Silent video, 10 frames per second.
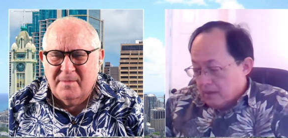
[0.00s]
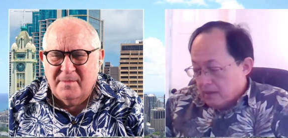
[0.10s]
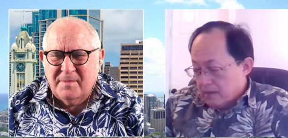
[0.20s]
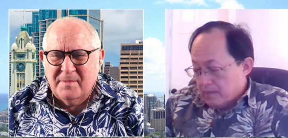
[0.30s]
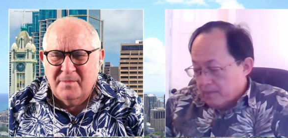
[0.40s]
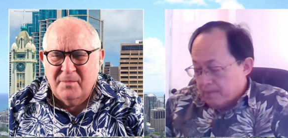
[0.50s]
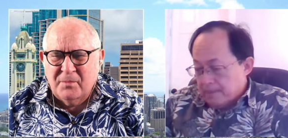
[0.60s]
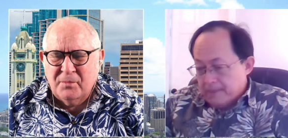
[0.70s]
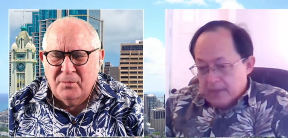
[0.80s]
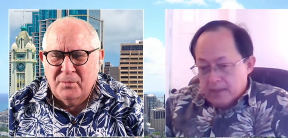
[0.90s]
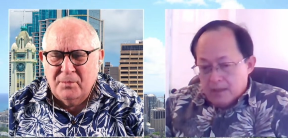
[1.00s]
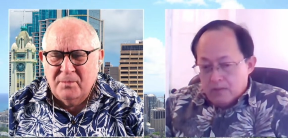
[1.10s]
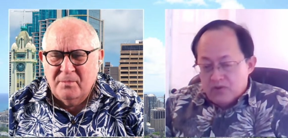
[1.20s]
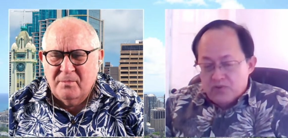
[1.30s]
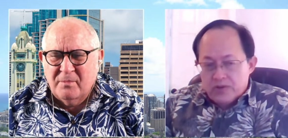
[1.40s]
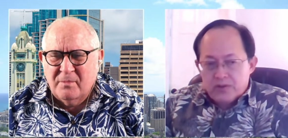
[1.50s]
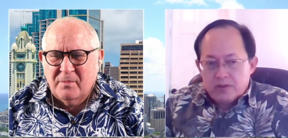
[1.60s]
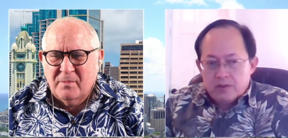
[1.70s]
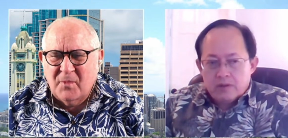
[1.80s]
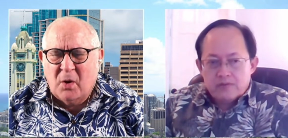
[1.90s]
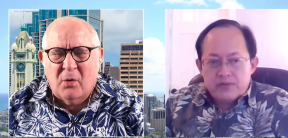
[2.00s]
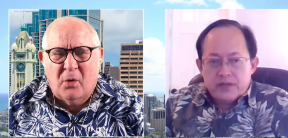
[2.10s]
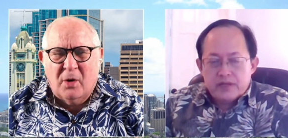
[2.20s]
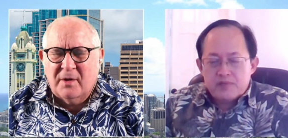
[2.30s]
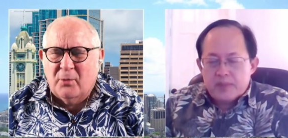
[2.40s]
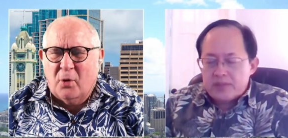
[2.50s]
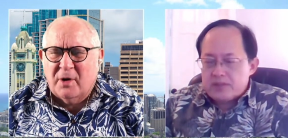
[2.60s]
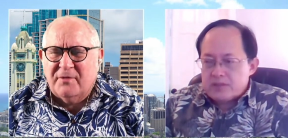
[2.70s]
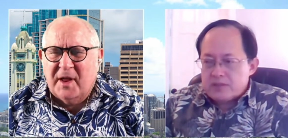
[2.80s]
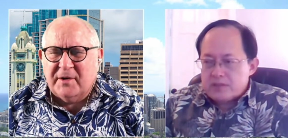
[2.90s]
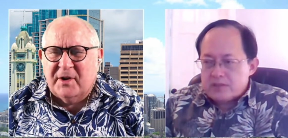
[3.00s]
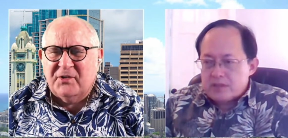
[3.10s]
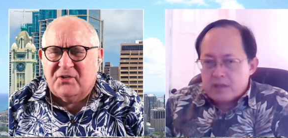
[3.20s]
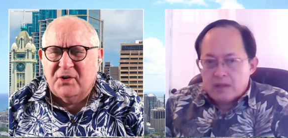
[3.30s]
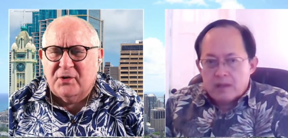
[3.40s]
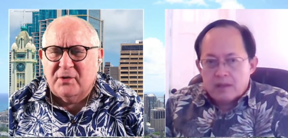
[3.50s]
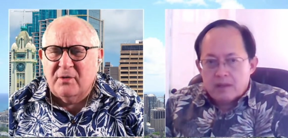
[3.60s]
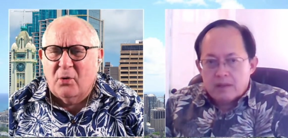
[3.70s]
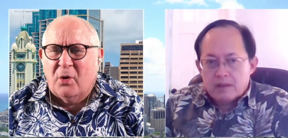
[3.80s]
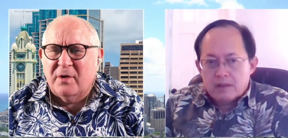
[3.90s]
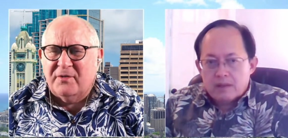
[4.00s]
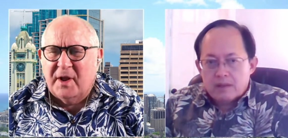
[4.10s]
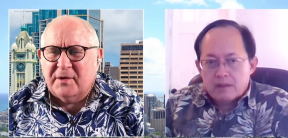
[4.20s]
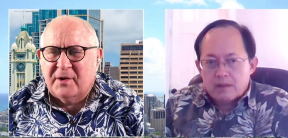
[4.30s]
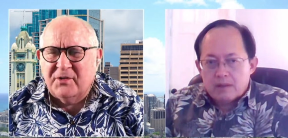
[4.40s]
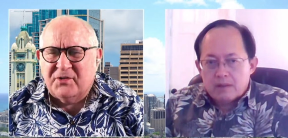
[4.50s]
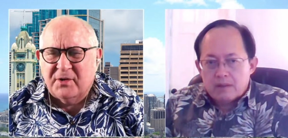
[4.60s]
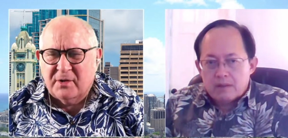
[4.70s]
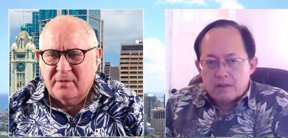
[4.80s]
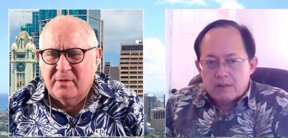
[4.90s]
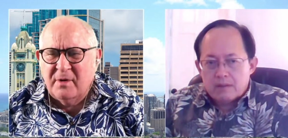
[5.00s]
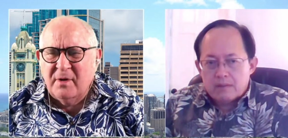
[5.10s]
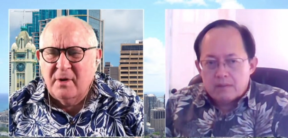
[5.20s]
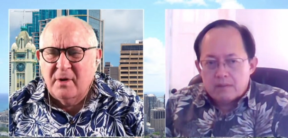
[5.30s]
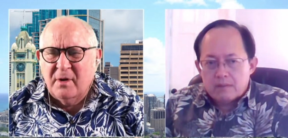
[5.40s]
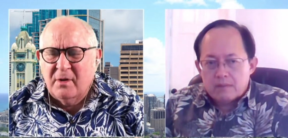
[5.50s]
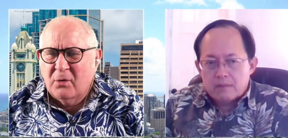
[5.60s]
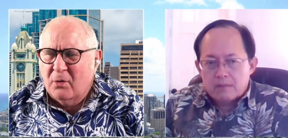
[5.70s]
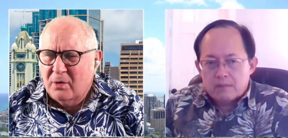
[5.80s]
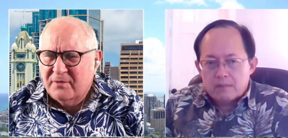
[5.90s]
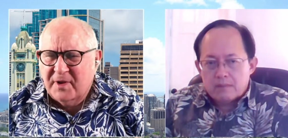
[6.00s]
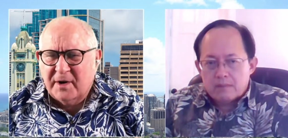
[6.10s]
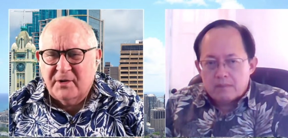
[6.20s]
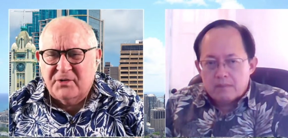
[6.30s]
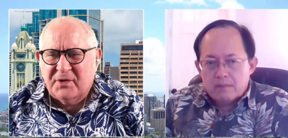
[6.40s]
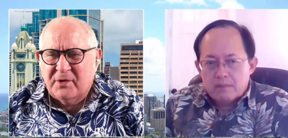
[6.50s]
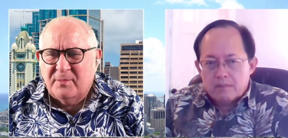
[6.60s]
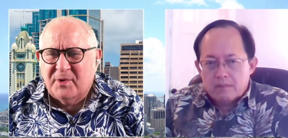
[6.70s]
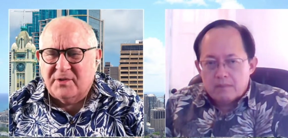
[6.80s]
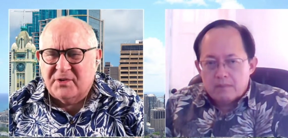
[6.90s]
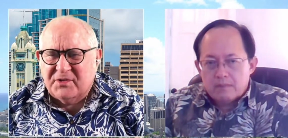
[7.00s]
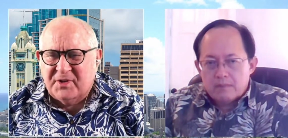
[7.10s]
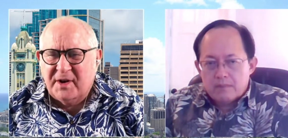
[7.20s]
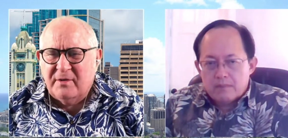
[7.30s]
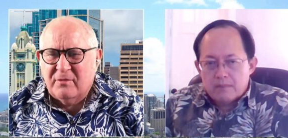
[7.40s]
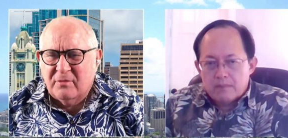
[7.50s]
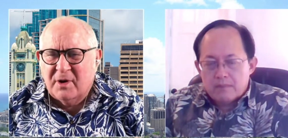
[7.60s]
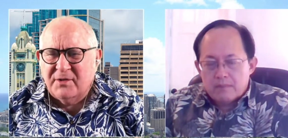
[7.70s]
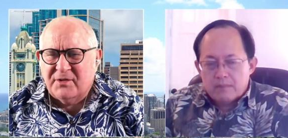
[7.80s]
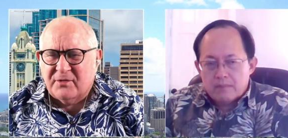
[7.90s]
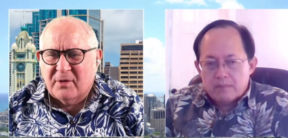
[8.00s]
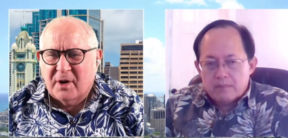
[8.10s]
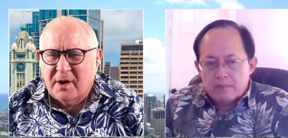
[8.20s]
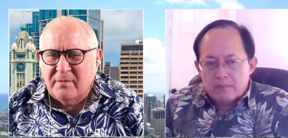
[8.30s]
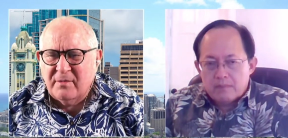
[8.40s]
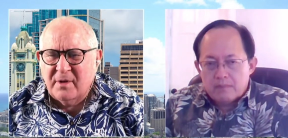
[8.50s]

Speaker 1: um, restriction no, of state all of, expenses. All of that
Speaker 2: considered. All of that considered. All of that considered. But the state runs dry.